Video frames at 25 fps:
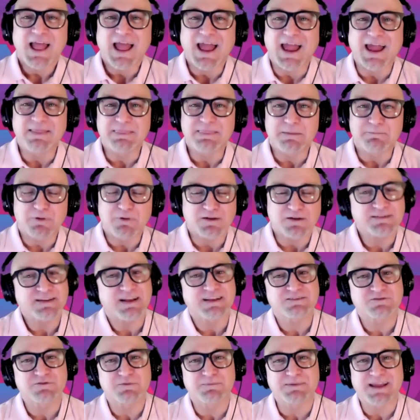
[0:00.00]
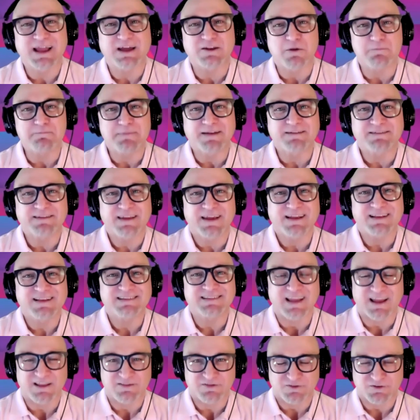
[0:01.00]
And the podcast will be out on Mondays
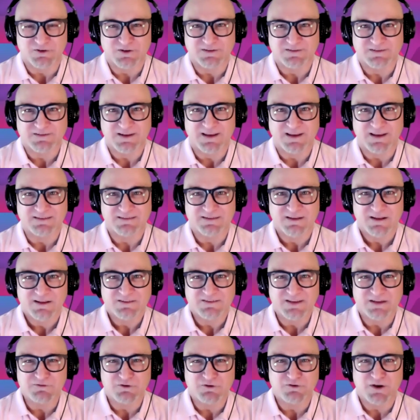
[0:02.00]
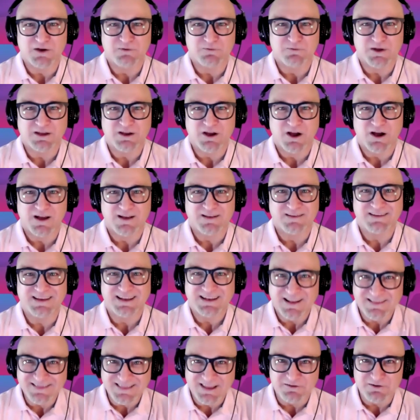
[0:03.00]
and Thursdays. Have a great week, guys.
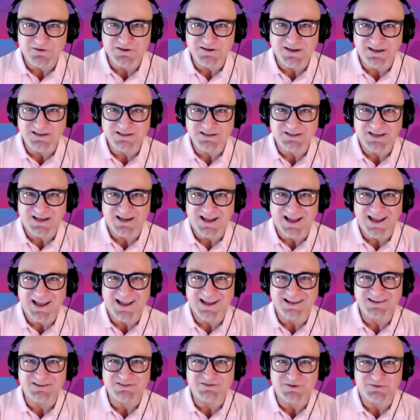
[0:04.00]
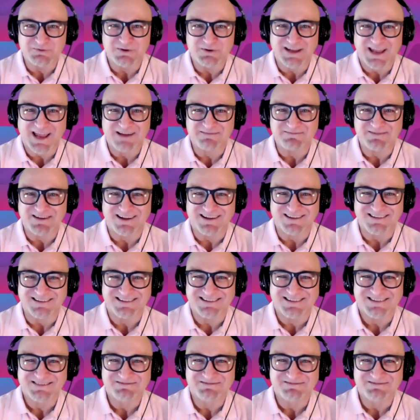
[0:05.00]
Get out there in nature and do what Cam does.